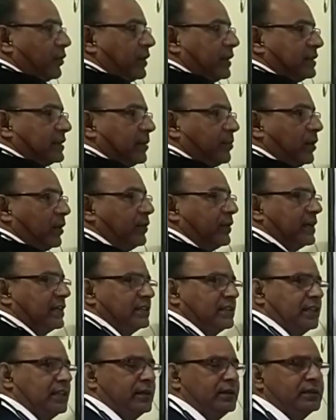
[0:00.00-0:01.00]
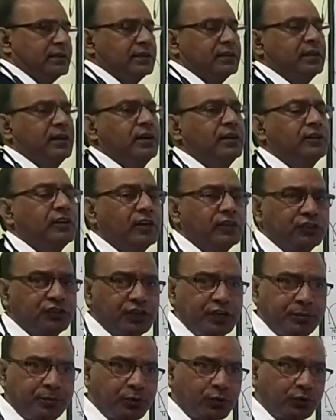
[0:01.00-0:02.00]
for example, we can say that
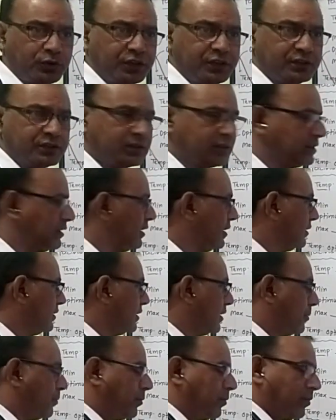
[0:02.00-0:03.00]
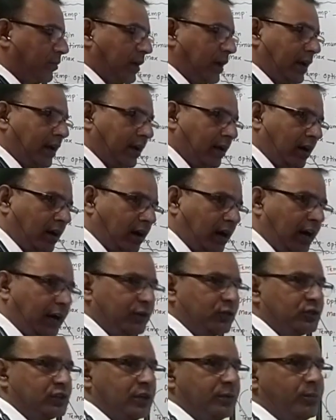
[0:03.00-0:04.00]
tertiary proteins, the
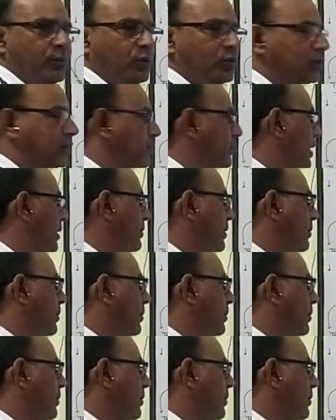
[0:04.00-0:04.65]
hydrogen bonds may